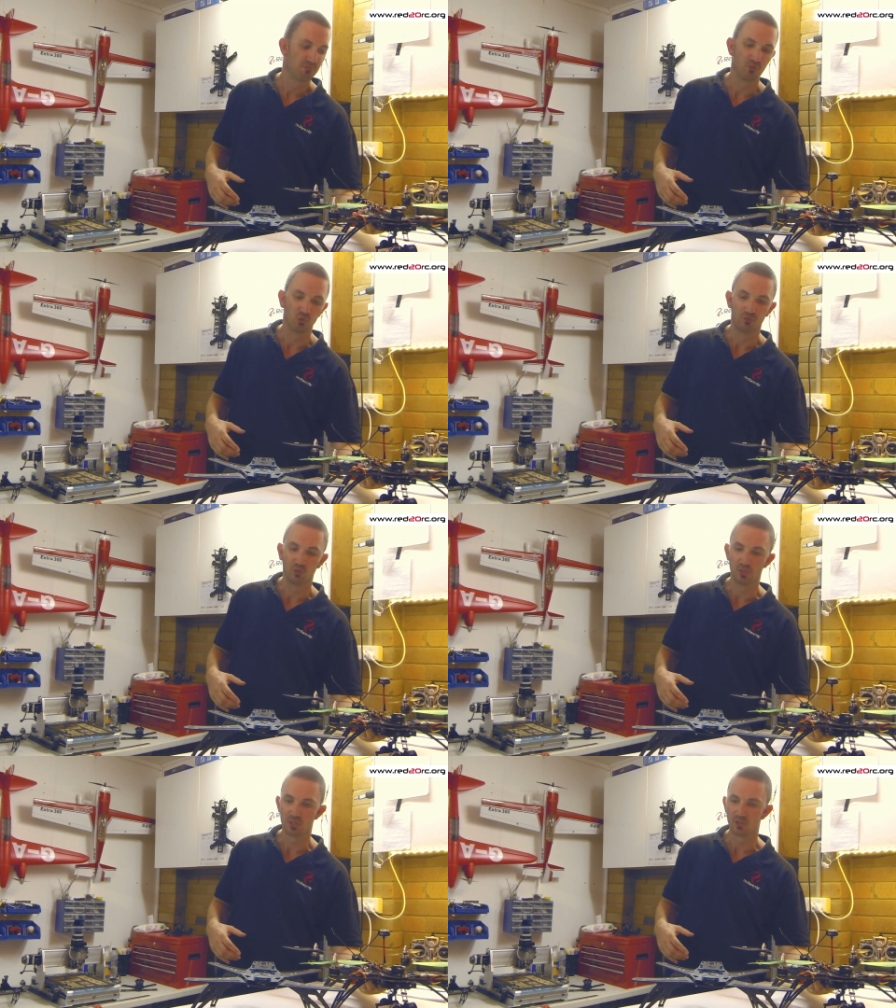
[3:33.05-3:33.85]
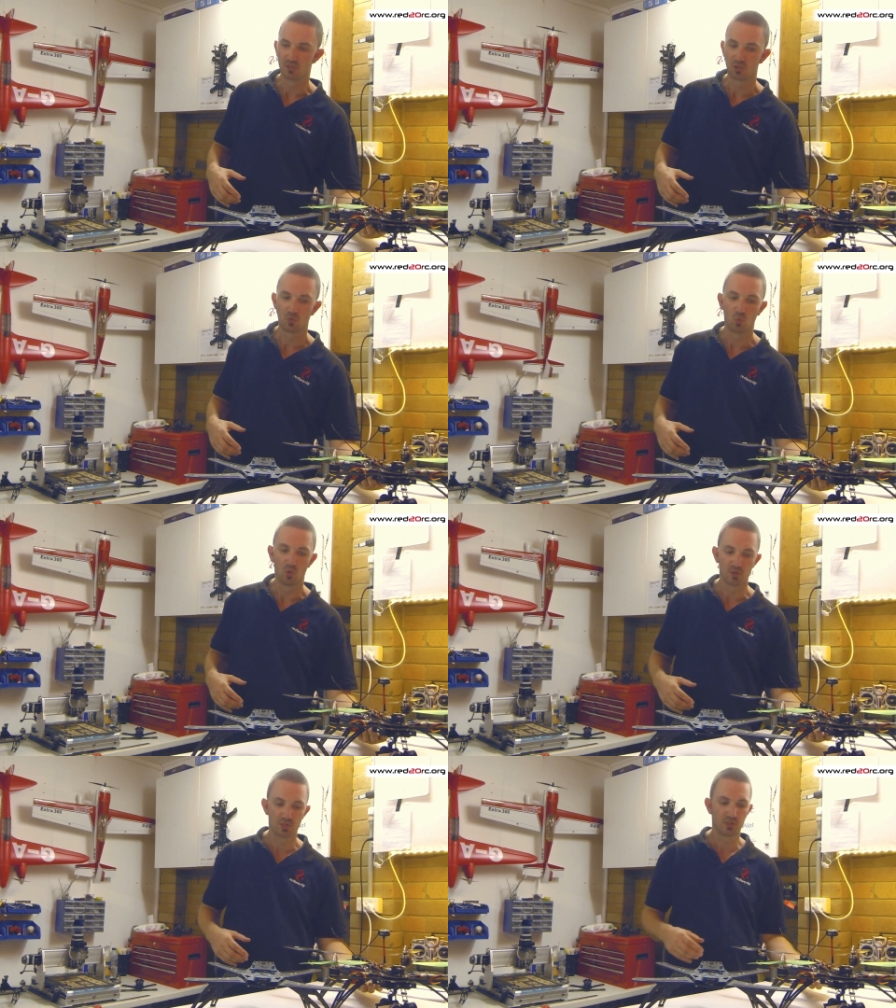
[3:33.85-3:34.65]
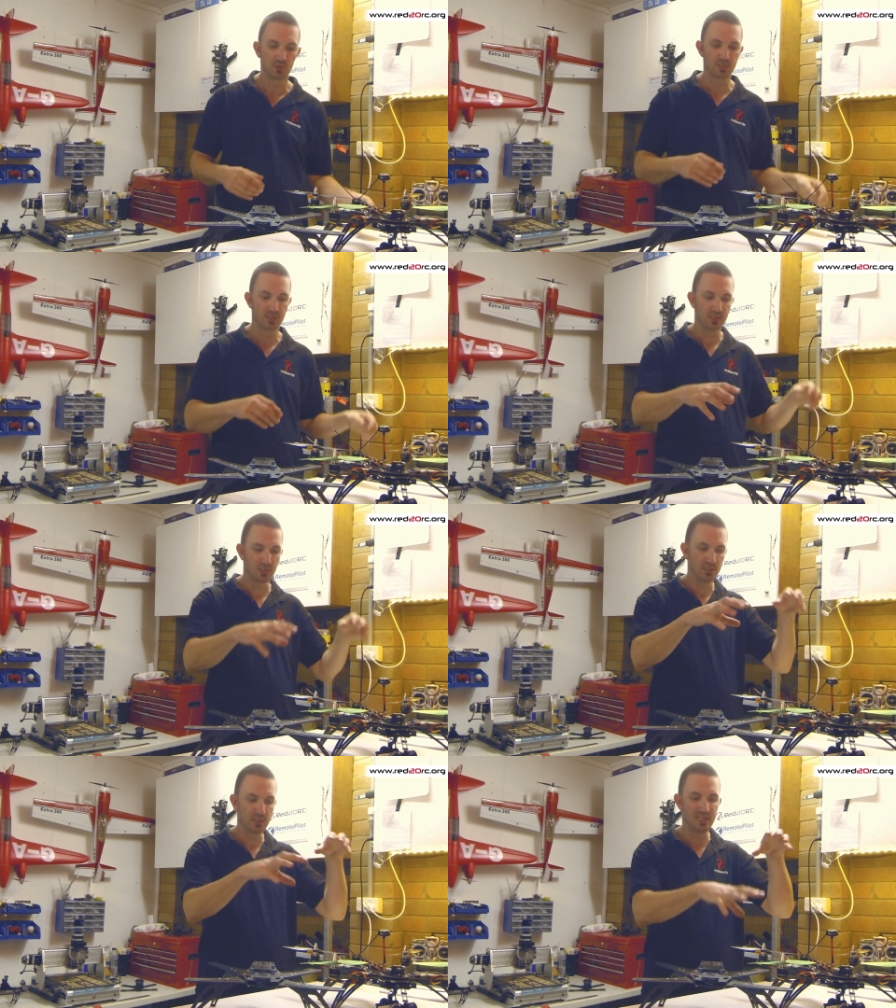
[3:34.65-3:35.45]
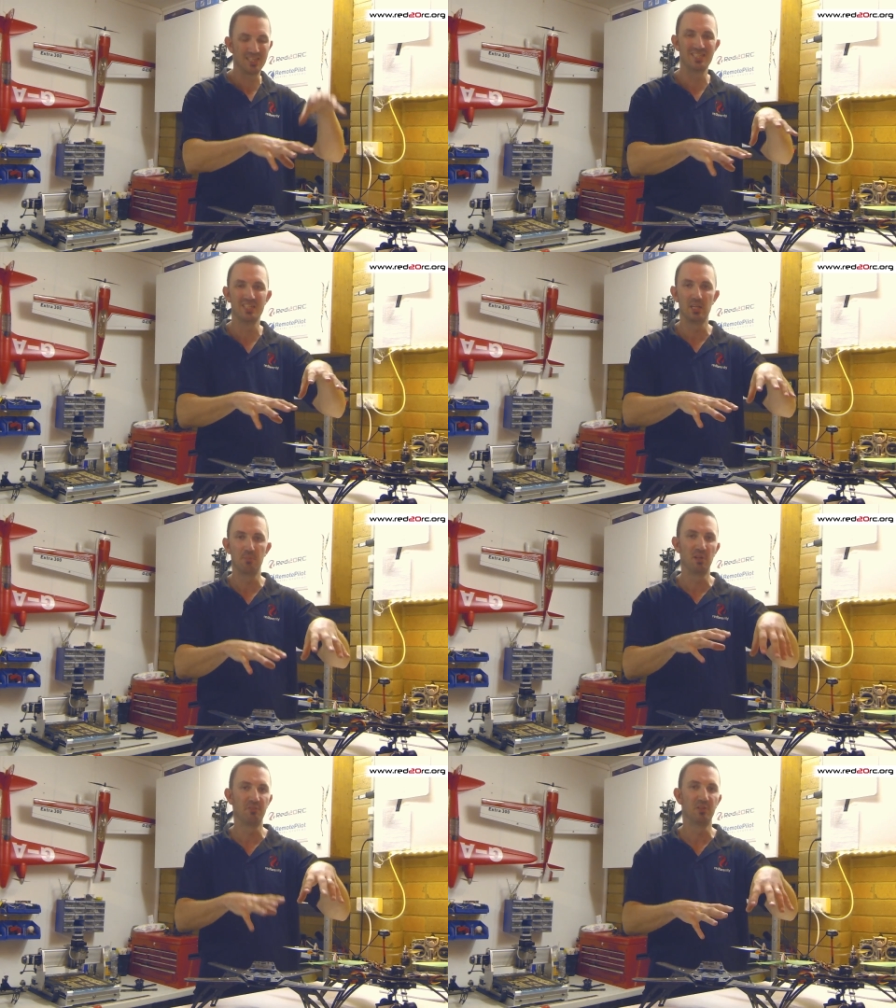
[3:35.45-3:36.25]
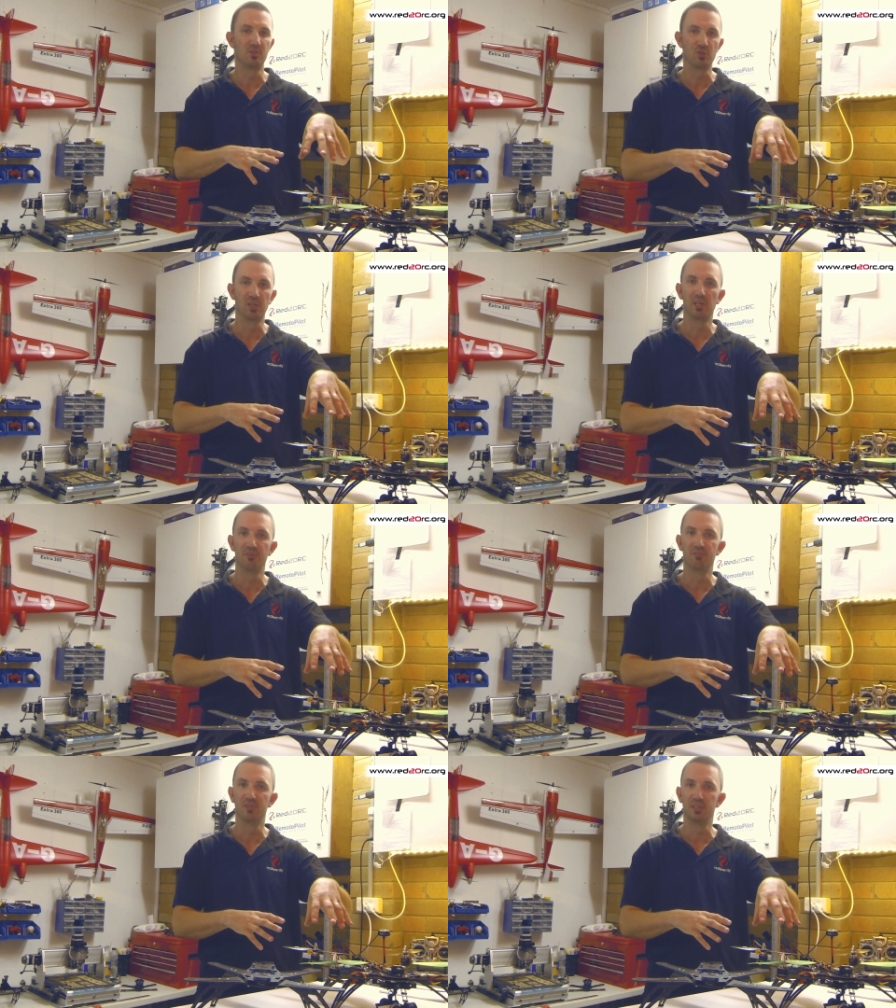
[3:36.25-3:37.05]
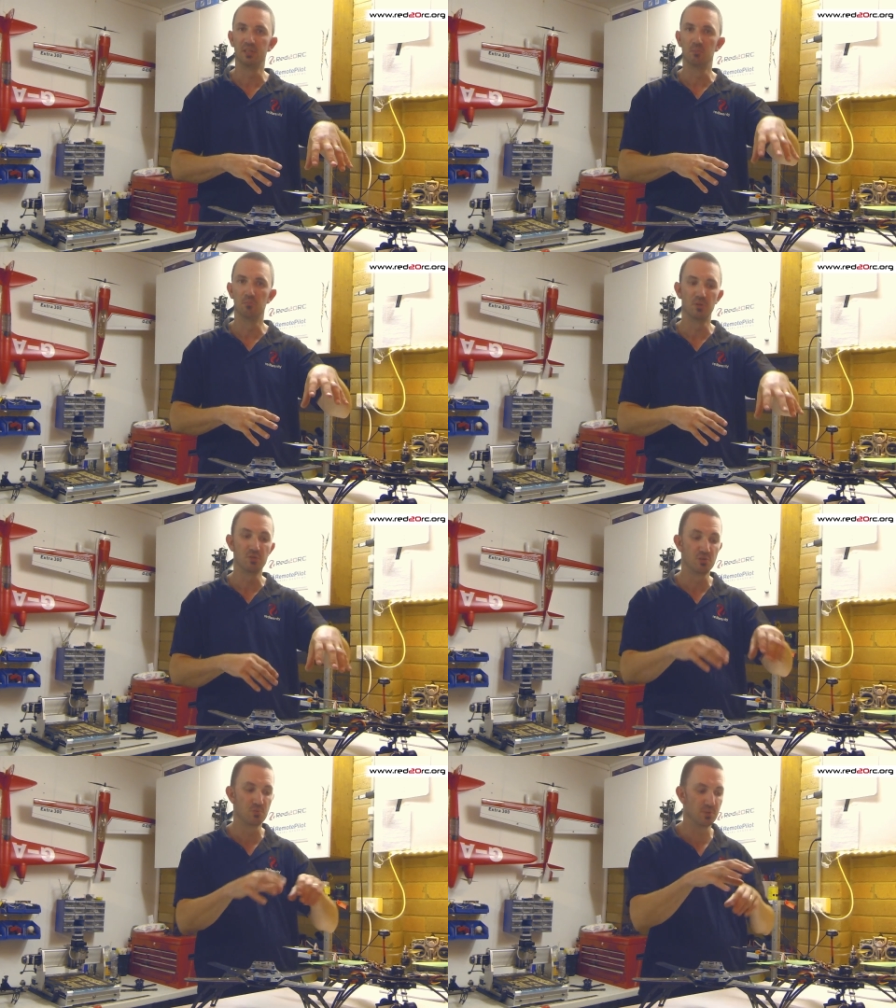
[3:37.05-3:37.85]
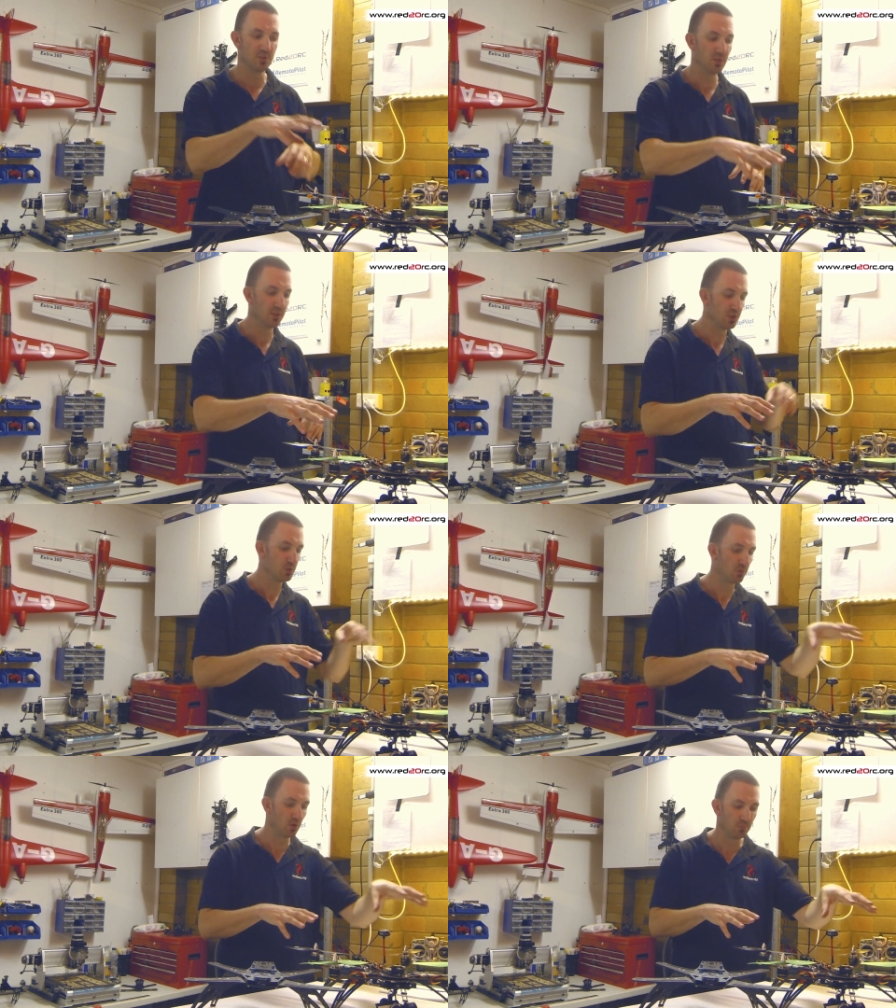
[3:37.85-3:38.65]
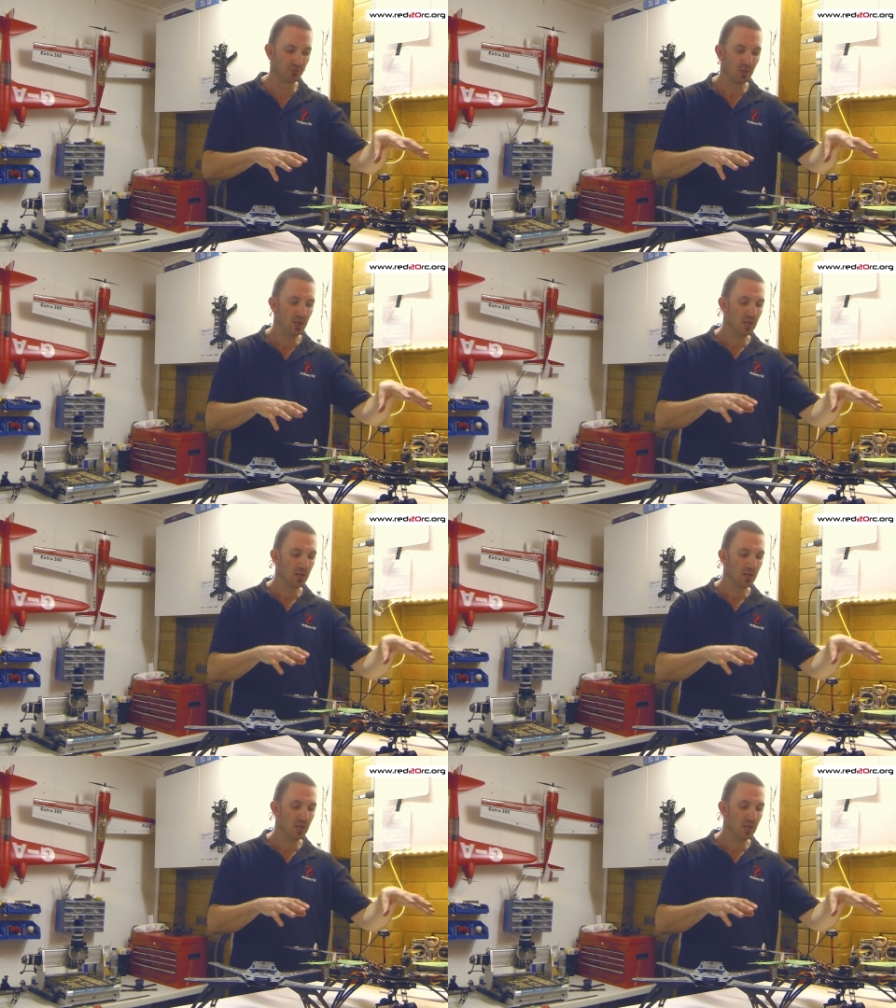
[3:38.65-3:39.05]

440 size quad, so it's the NTM 1100 kV motors with the 9 inch props